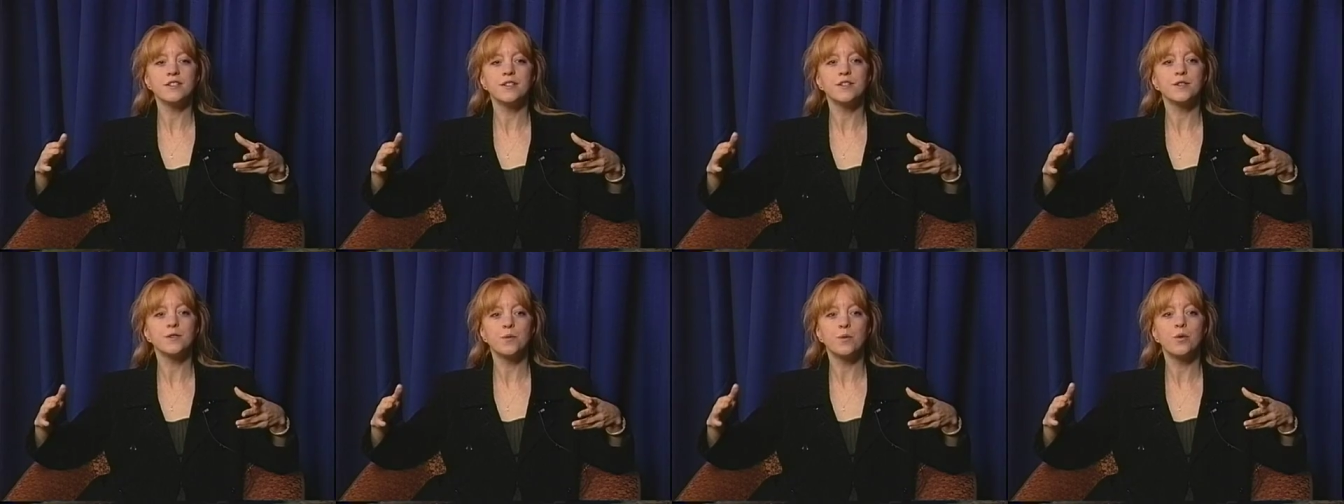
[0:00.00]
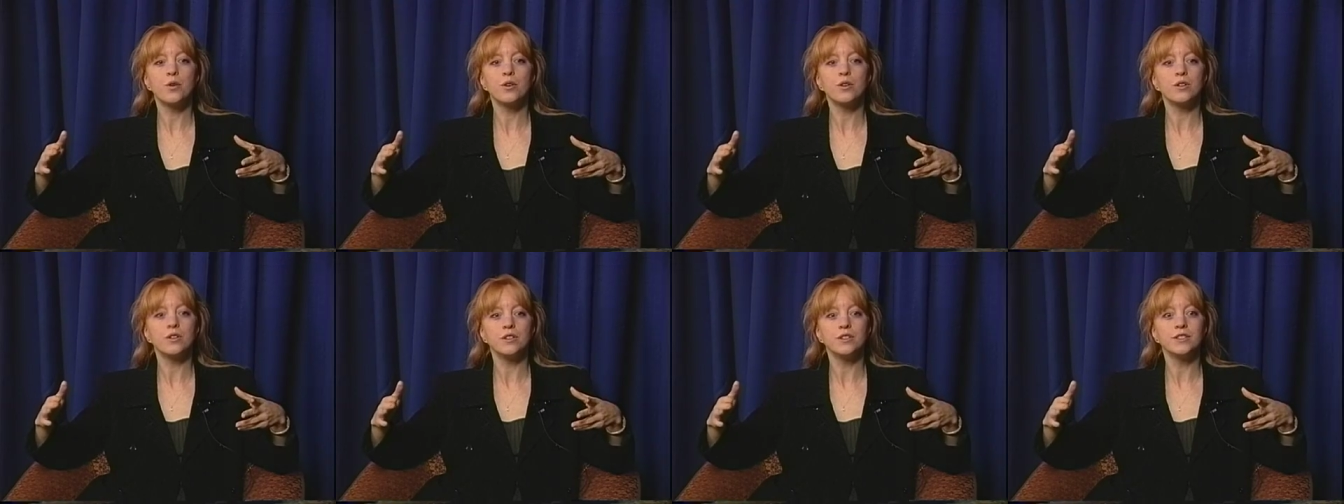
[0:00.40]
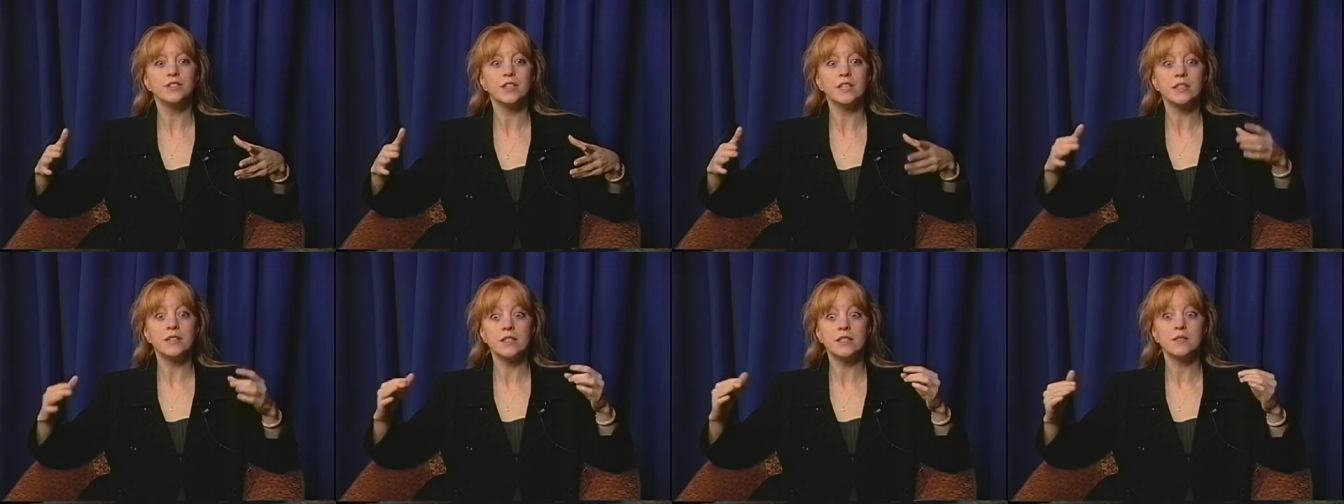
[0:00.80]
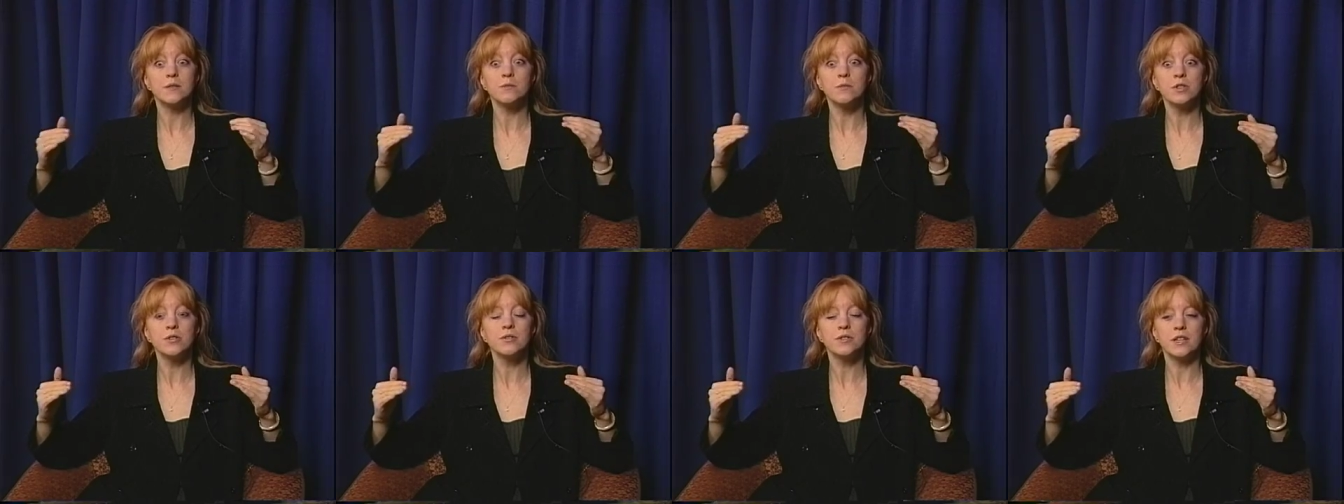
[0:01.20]
in this world, in this
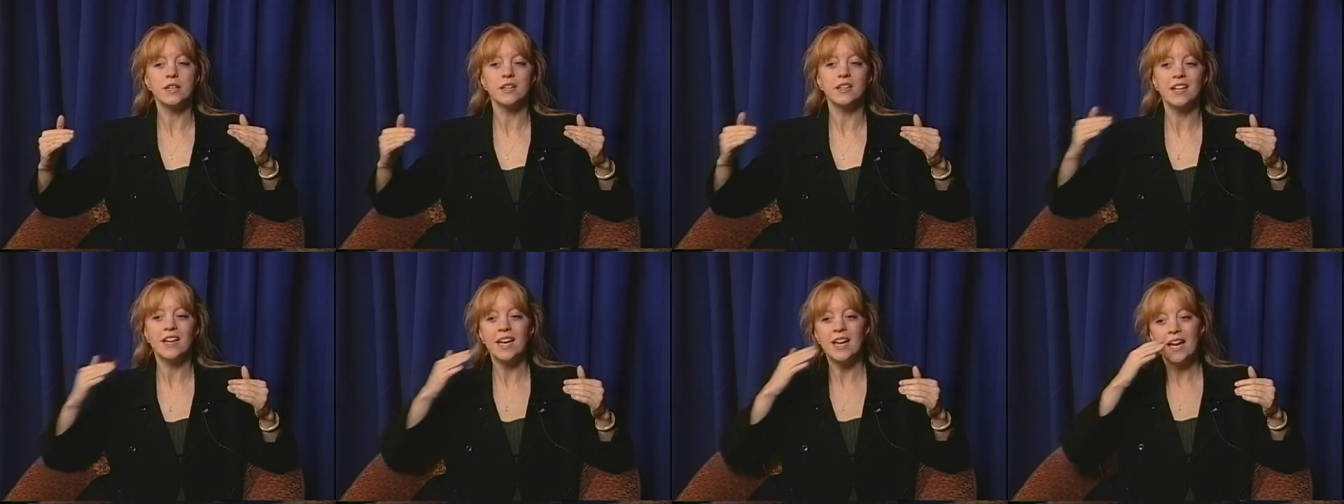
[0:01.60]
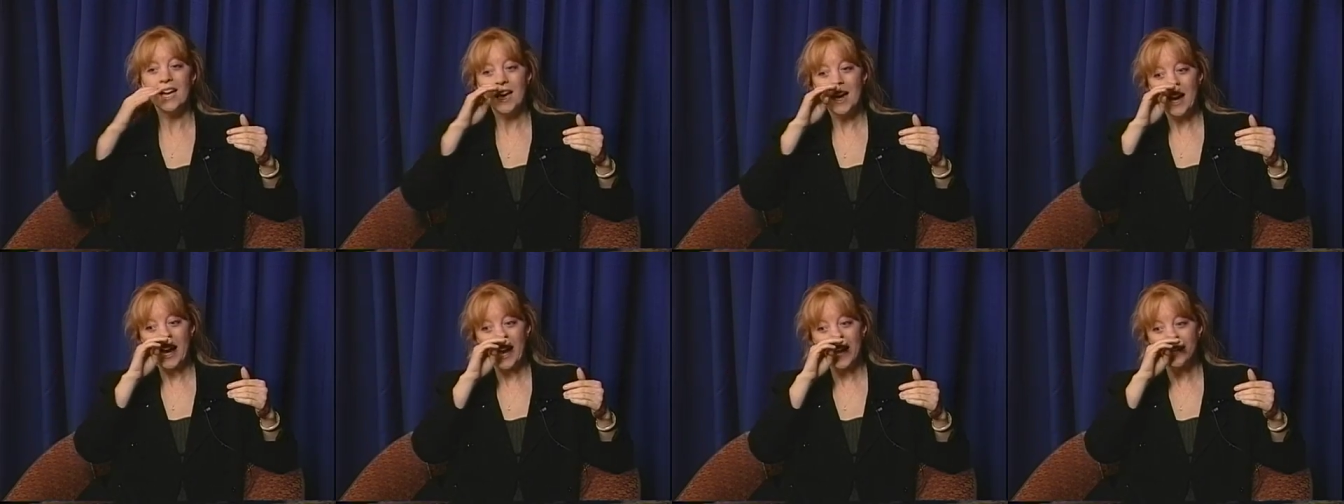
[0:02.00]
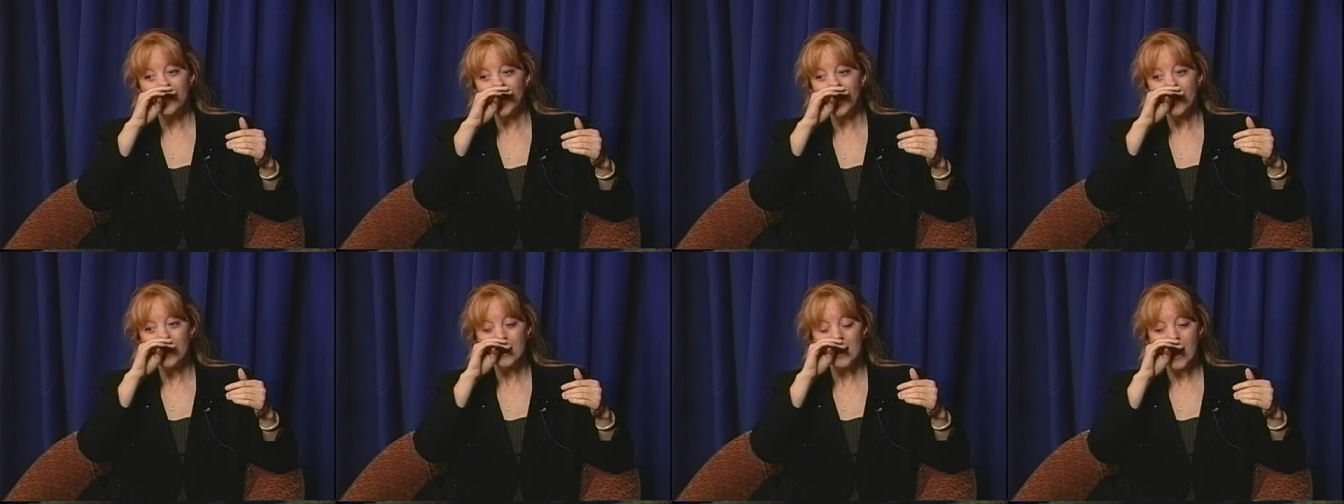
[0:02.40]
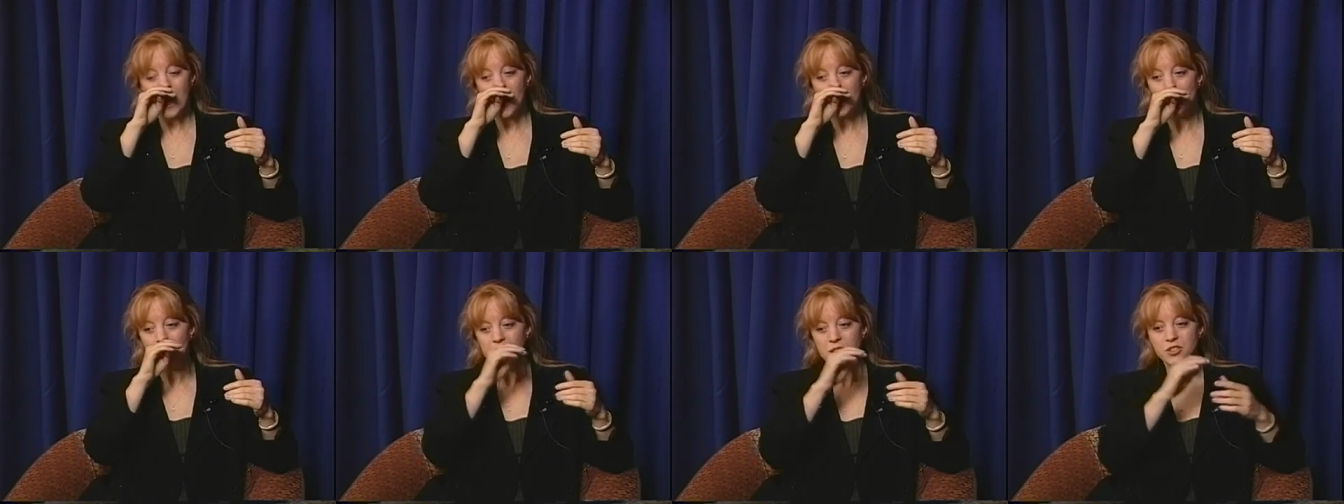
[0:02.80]
music. And then
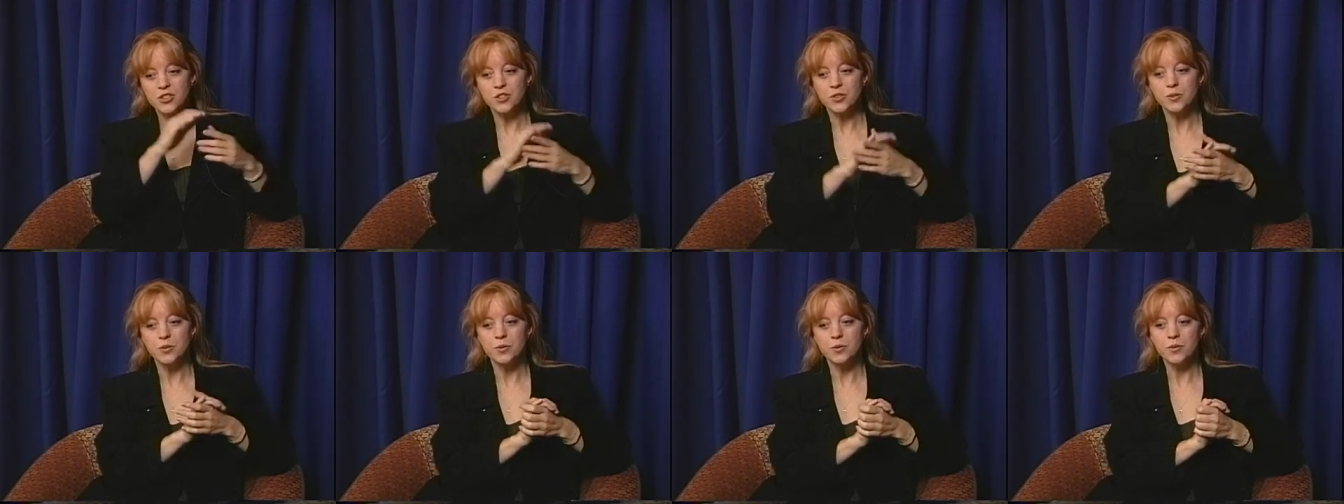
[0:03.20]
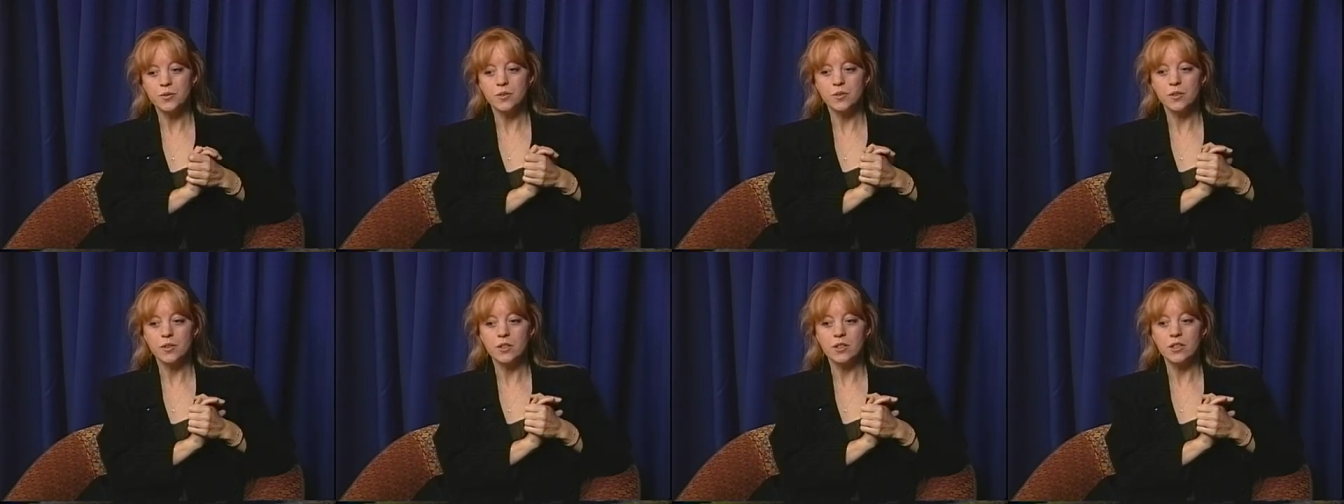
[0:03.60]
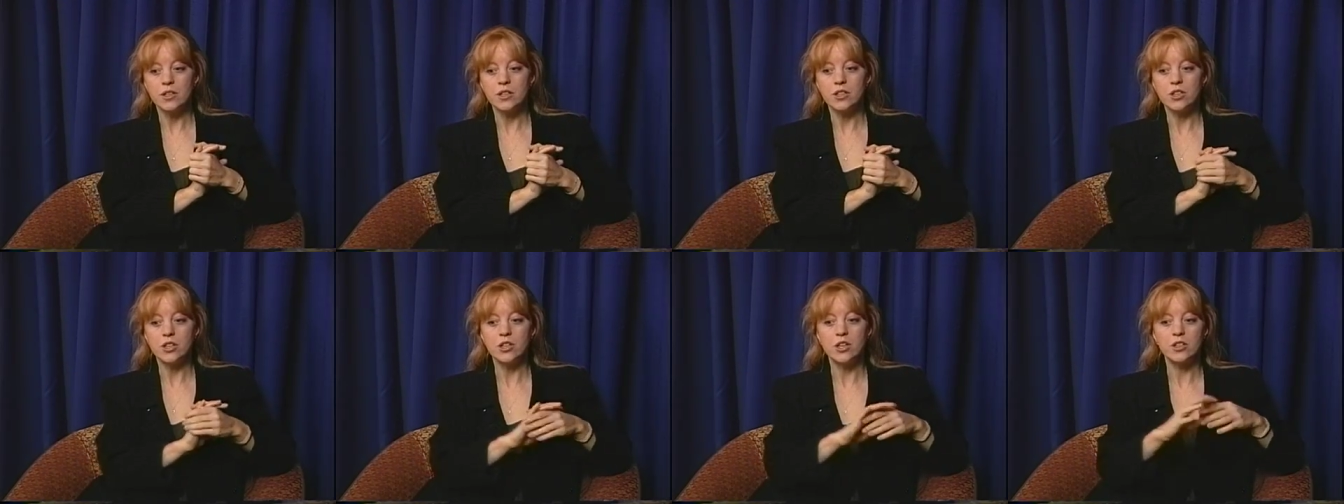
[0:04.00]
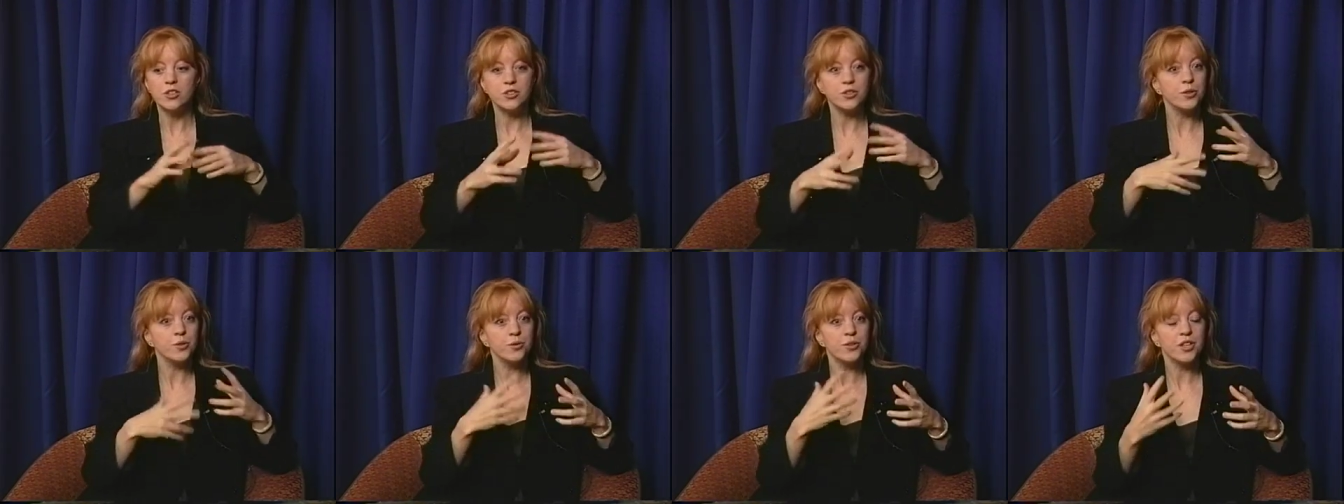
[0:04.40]
I went to, two